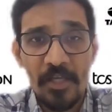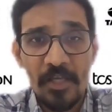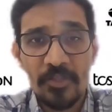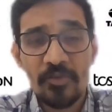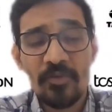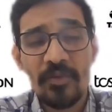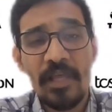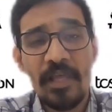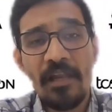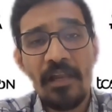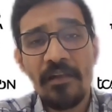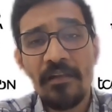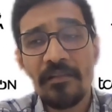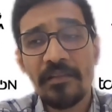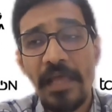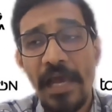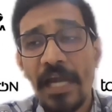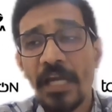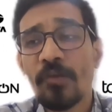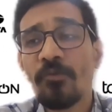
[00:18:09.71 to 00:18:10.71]
So
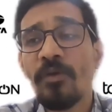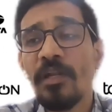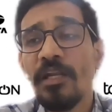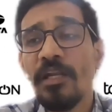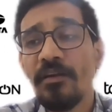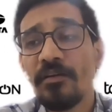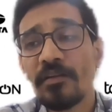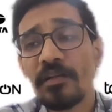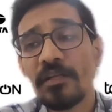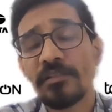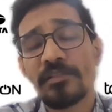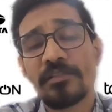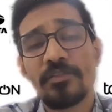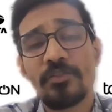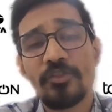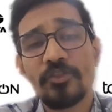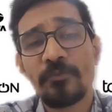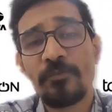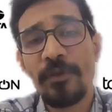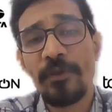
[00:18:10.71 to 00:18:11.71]
then that will interest
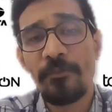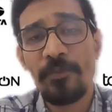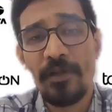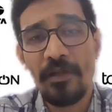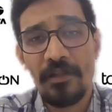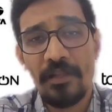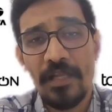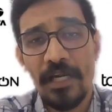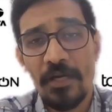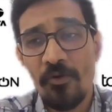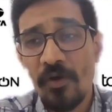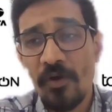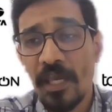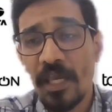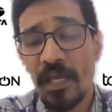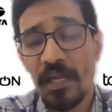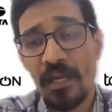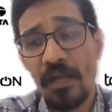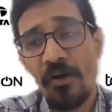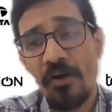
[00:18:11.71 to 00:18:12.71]
those people, that
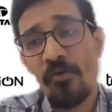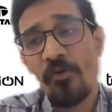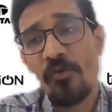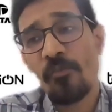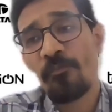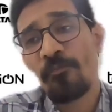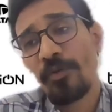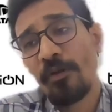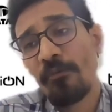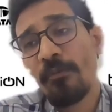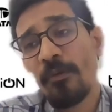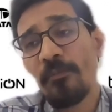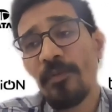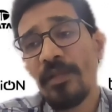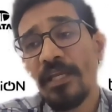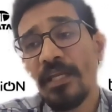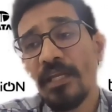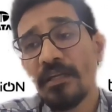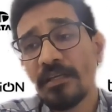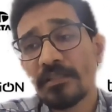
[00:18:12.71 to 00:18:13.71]
okay, now
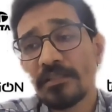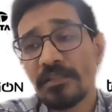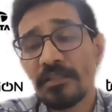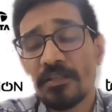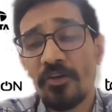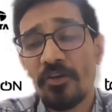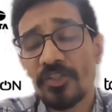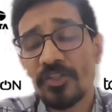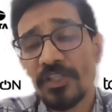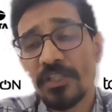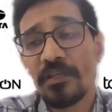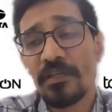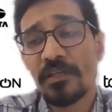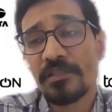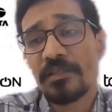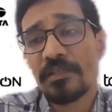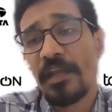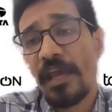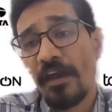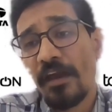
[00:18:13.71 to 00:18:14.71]
probably he doesn't or she
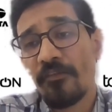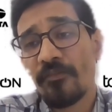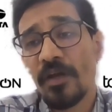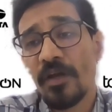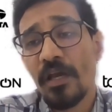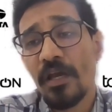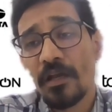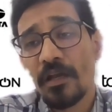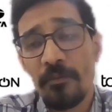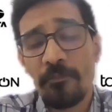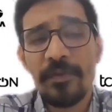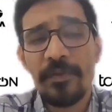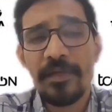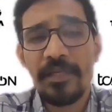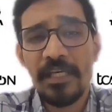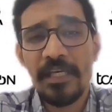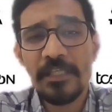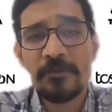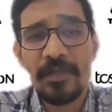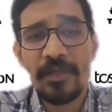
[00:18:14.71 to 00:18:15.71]
doesn't have
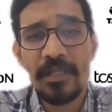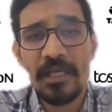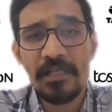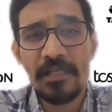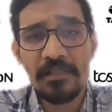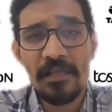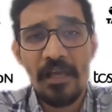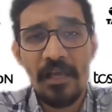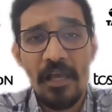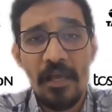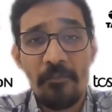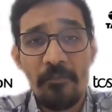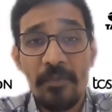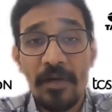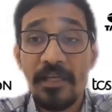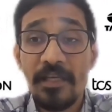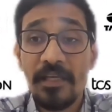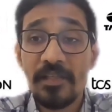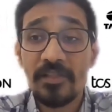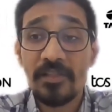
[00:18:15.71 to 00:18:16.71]
company experience,
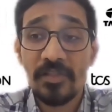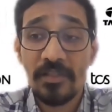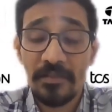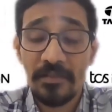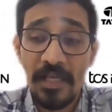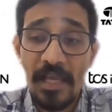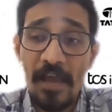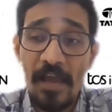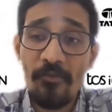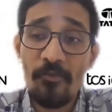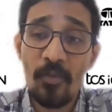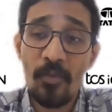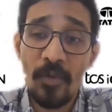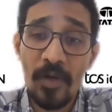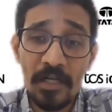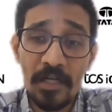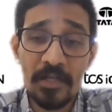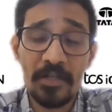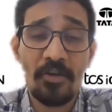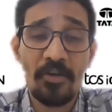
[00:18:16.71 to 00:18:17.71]
but they have
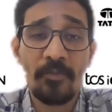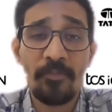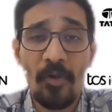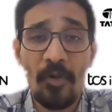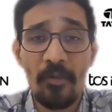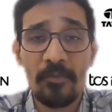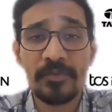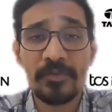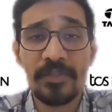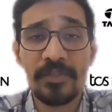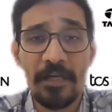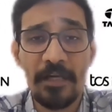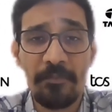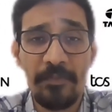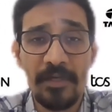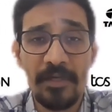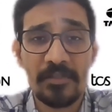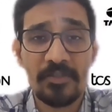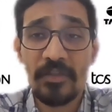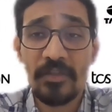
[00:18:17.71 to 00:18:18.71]
worked on problem
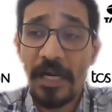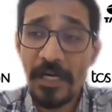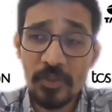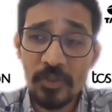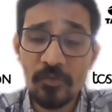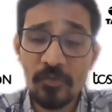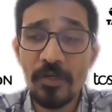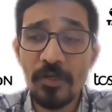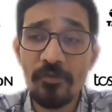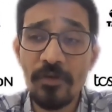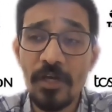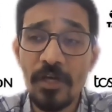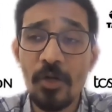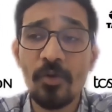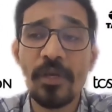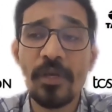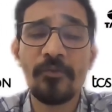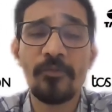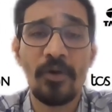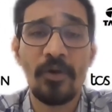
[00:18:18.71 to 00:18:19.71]
statements. So that is what we are
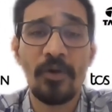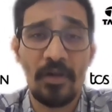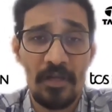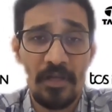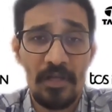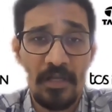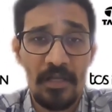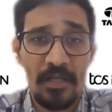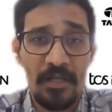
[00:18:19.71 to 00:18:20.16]
looking for.